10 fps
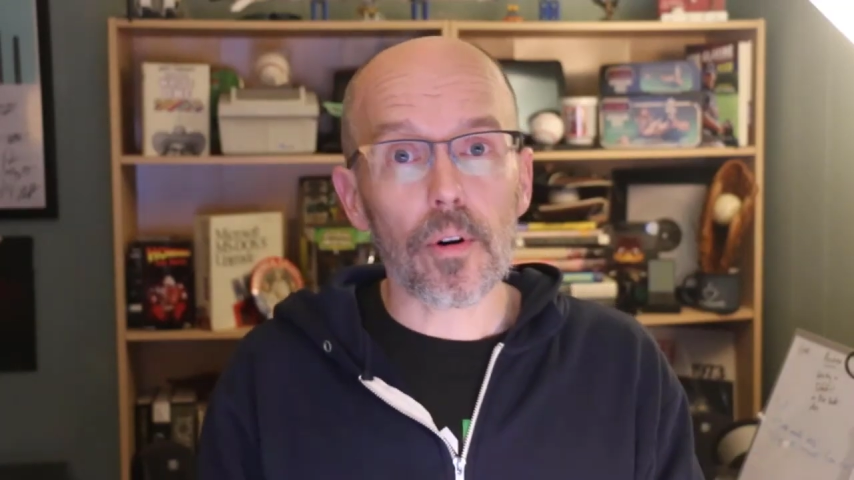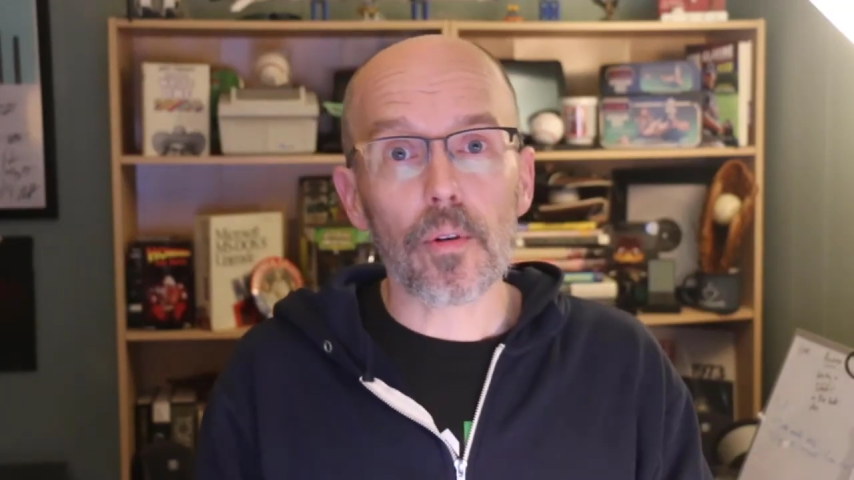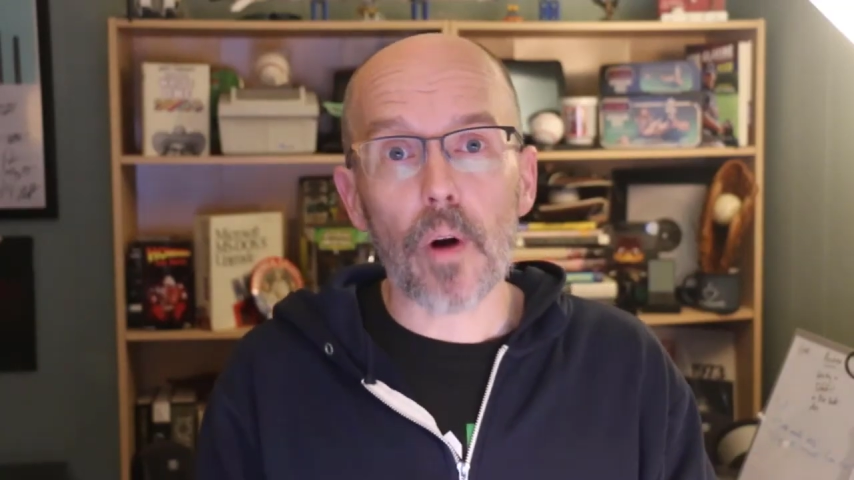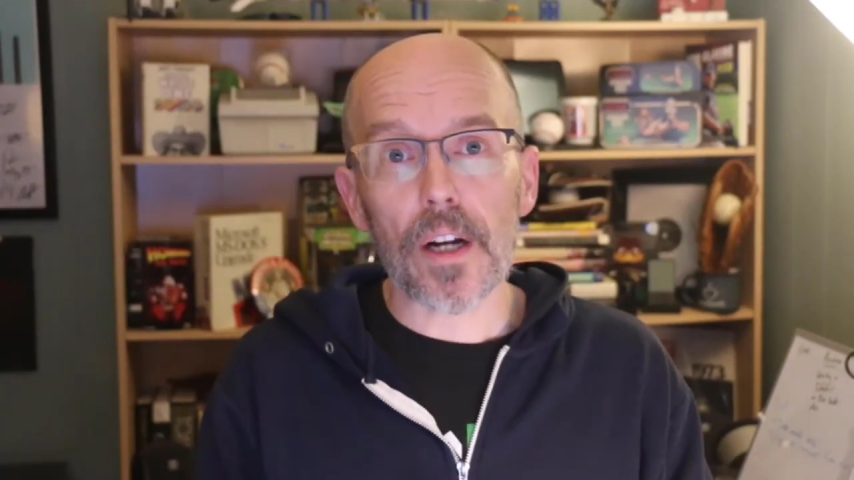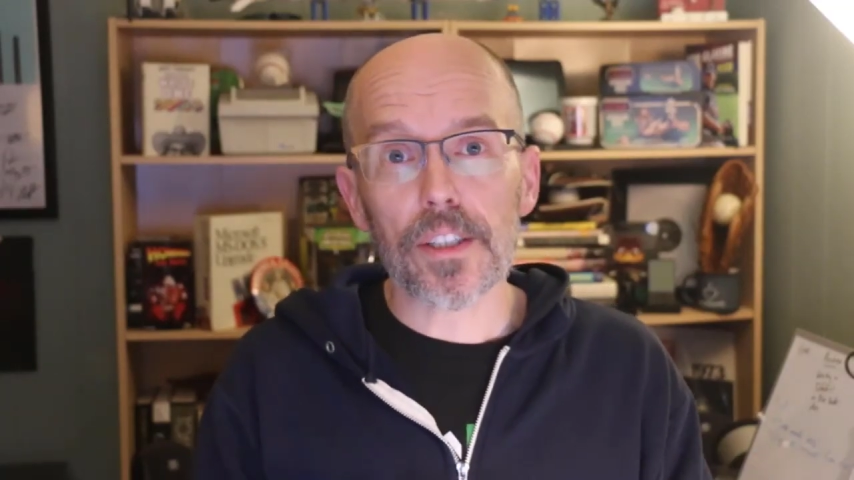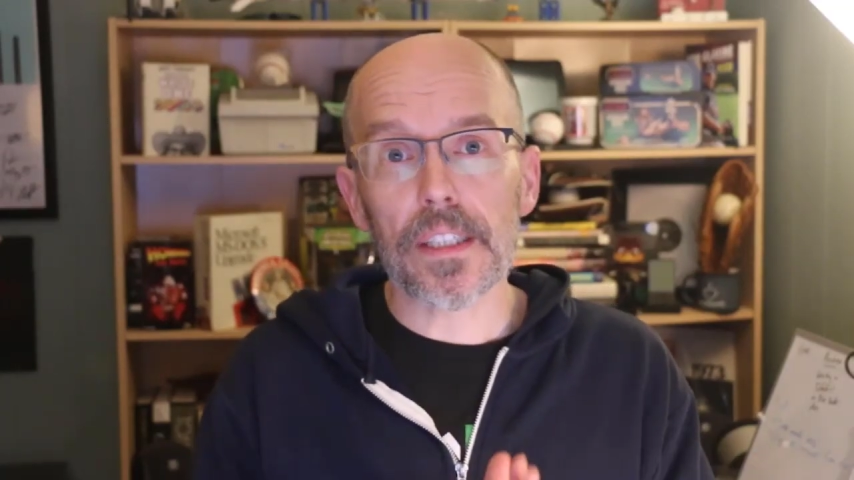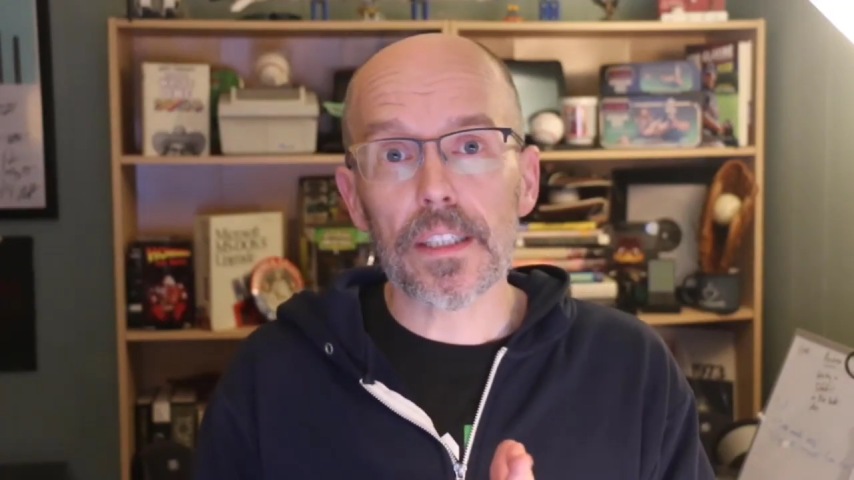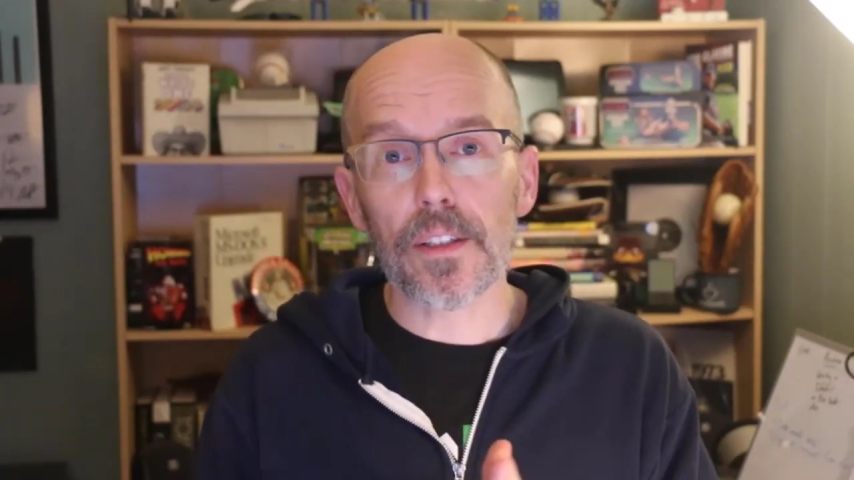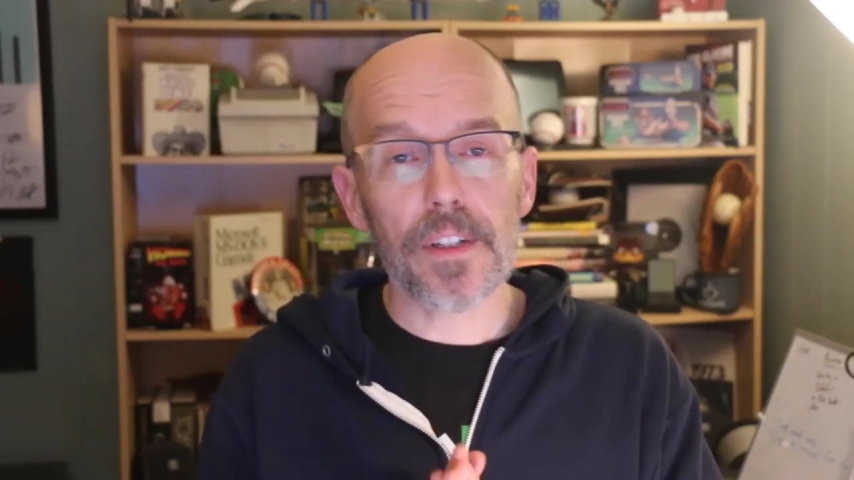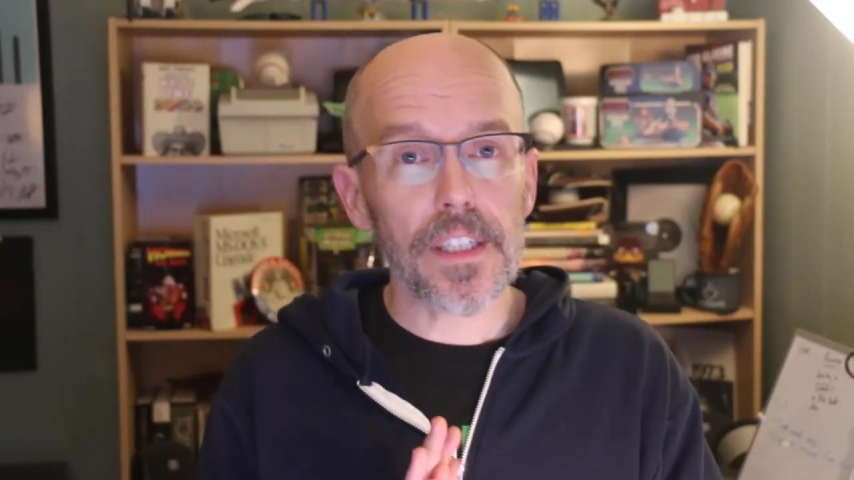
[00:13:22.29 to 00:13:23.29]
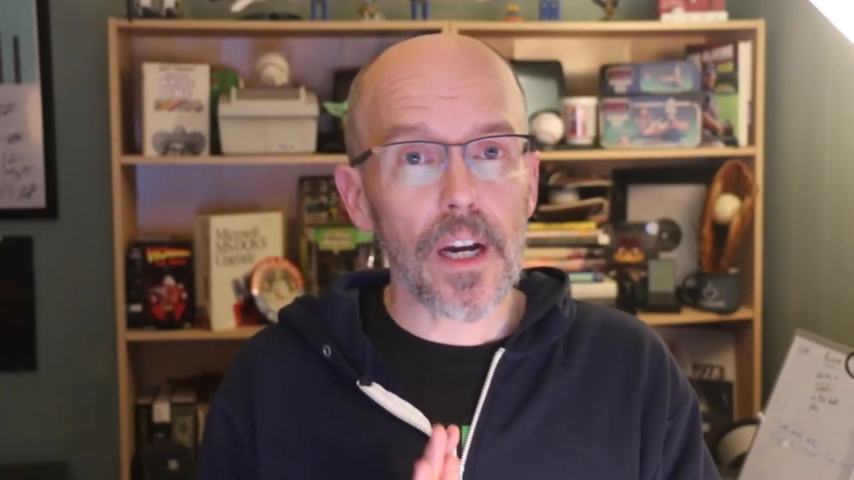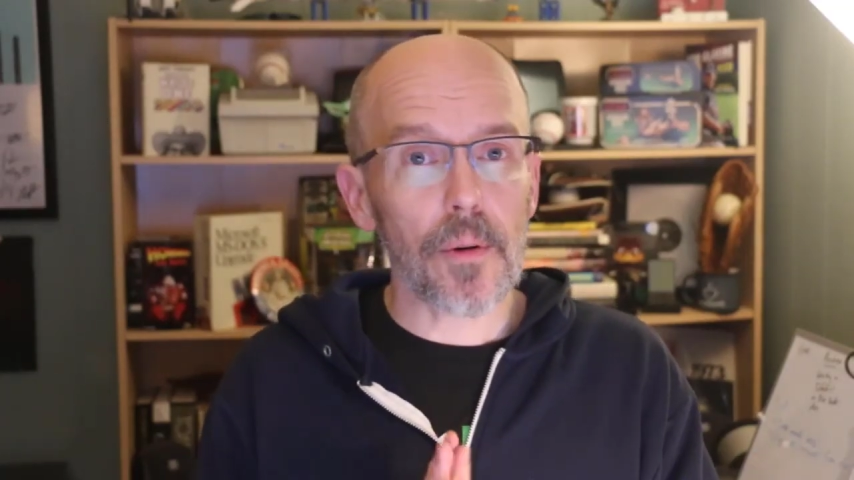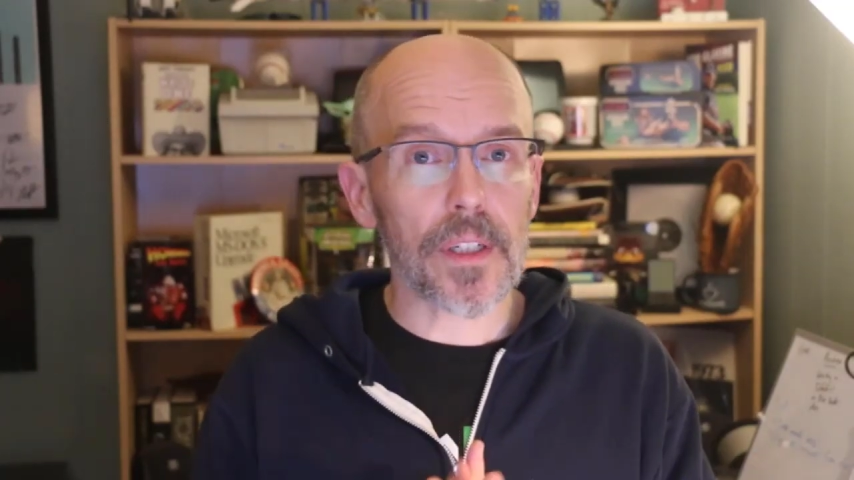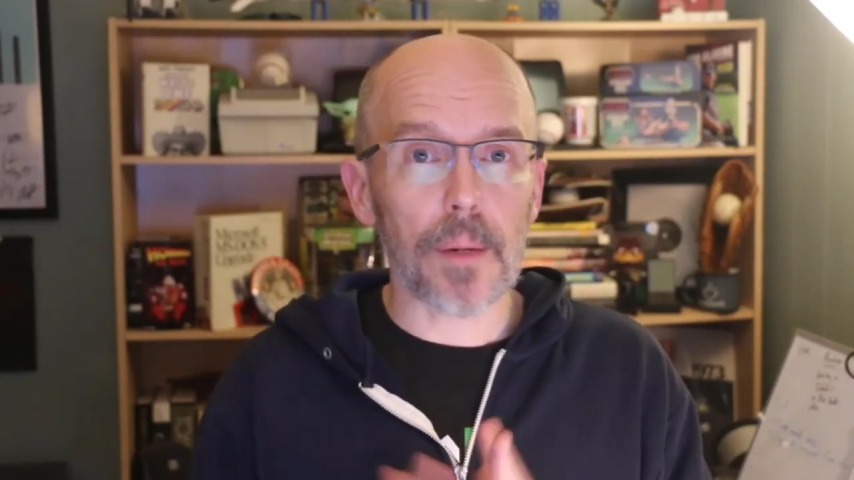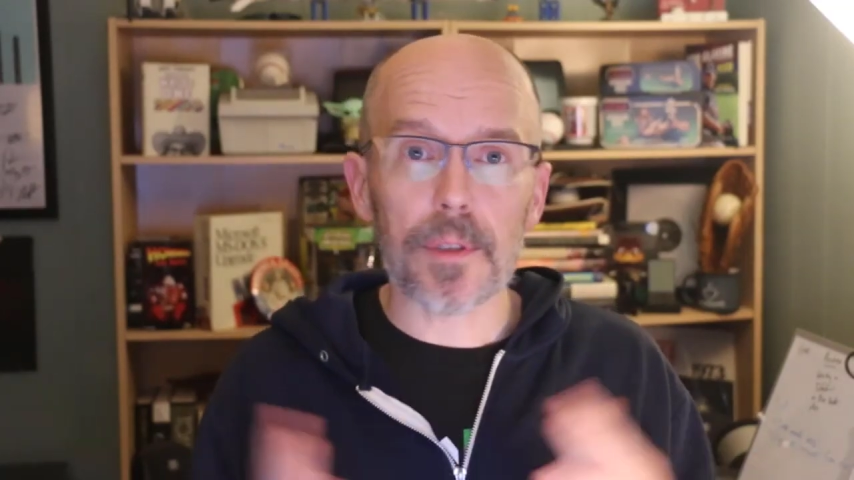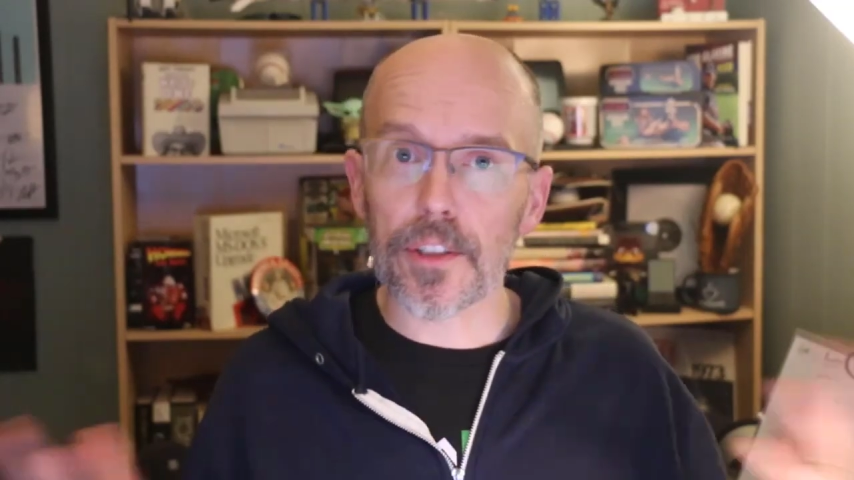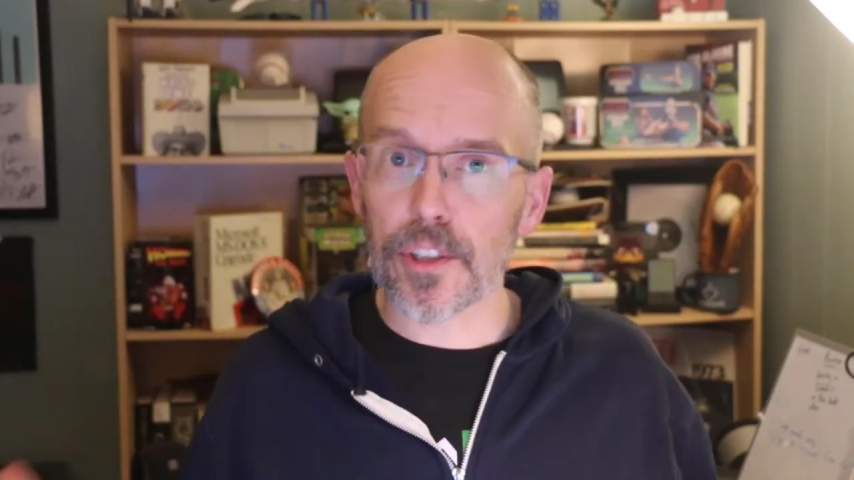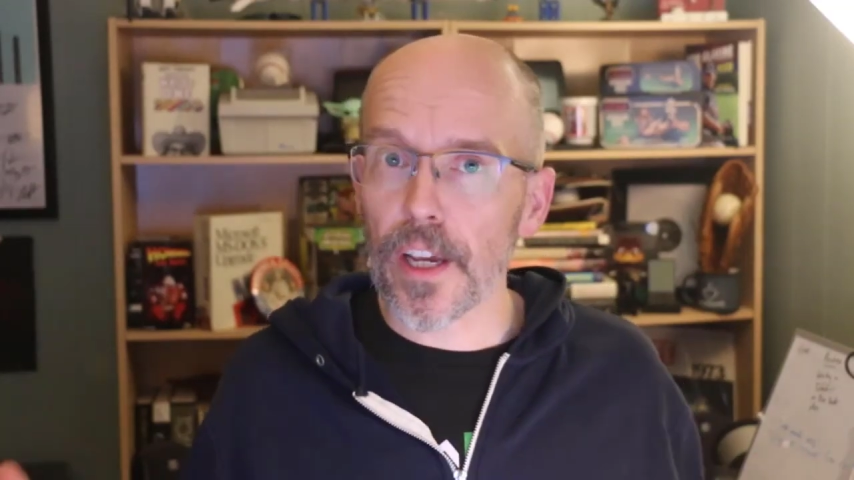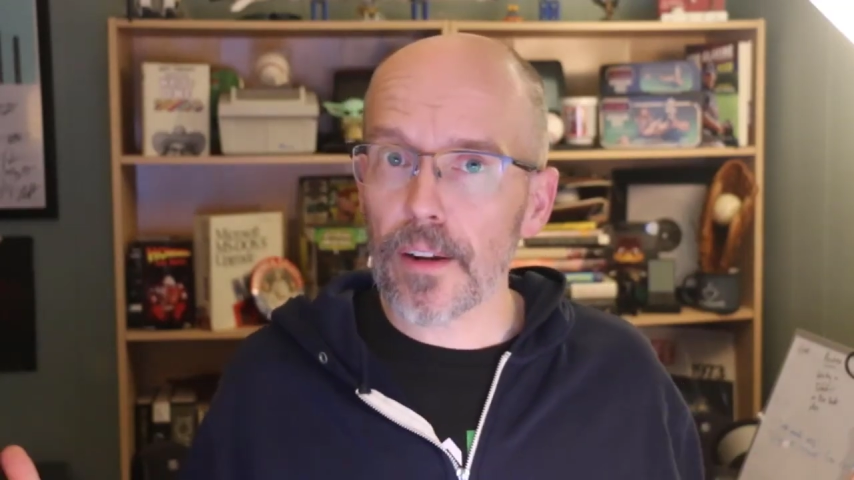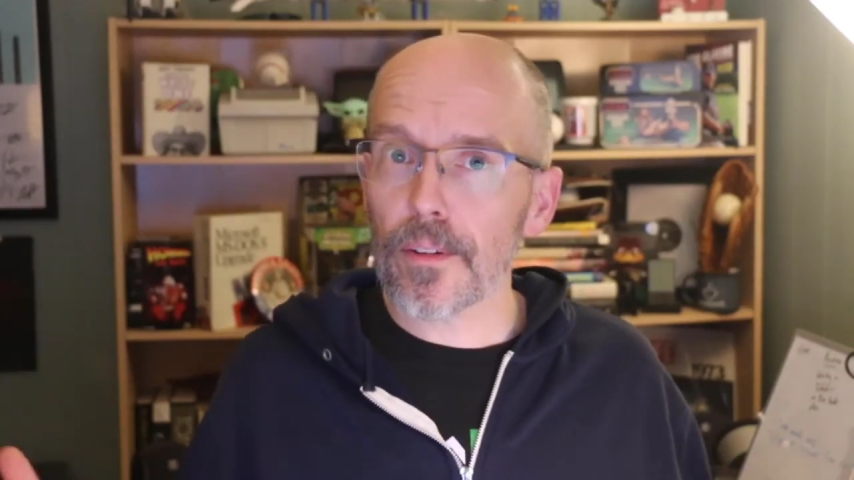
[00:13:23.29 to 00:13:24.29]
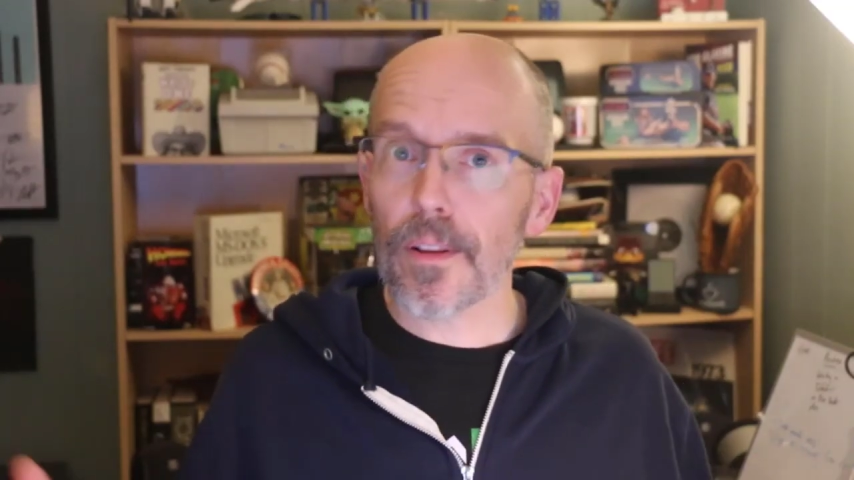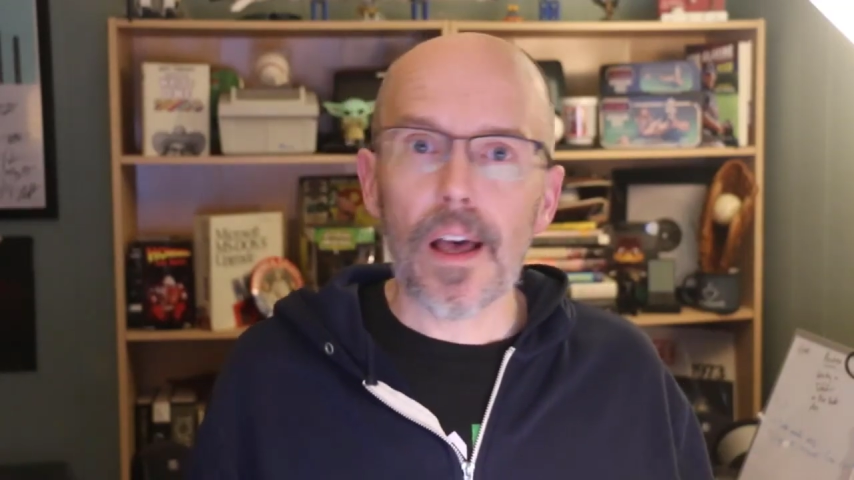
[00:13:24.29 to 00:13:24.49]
watching the video and coming to the channel.